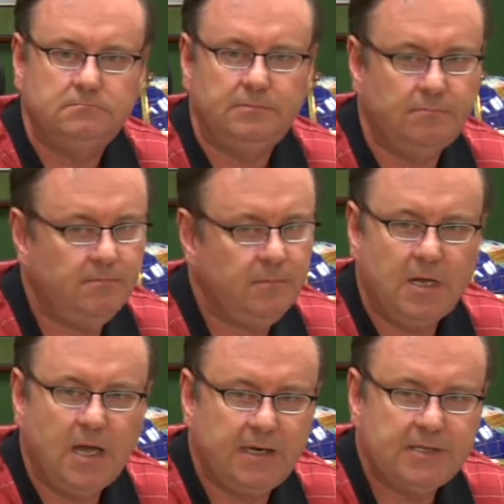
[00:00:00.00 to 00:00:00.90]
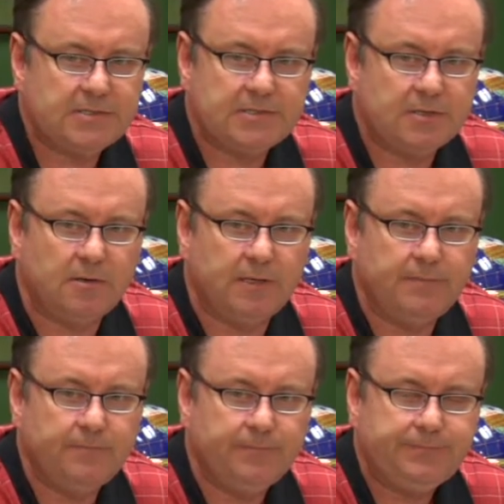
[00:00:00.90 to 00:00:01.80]
not necessarily.
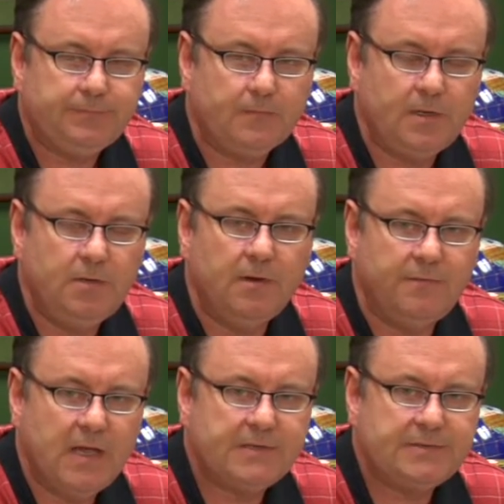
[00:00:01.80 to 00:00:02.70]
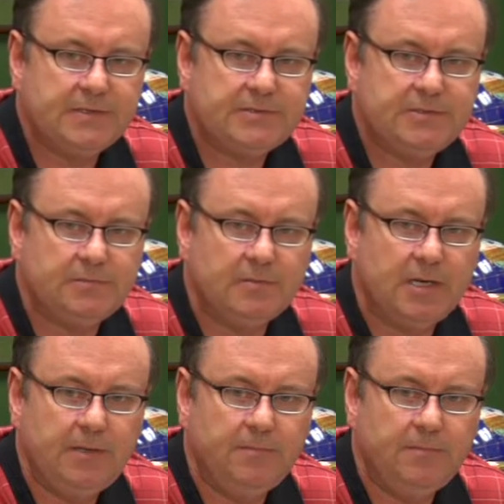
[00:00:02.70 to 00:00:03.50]
You have access to your money,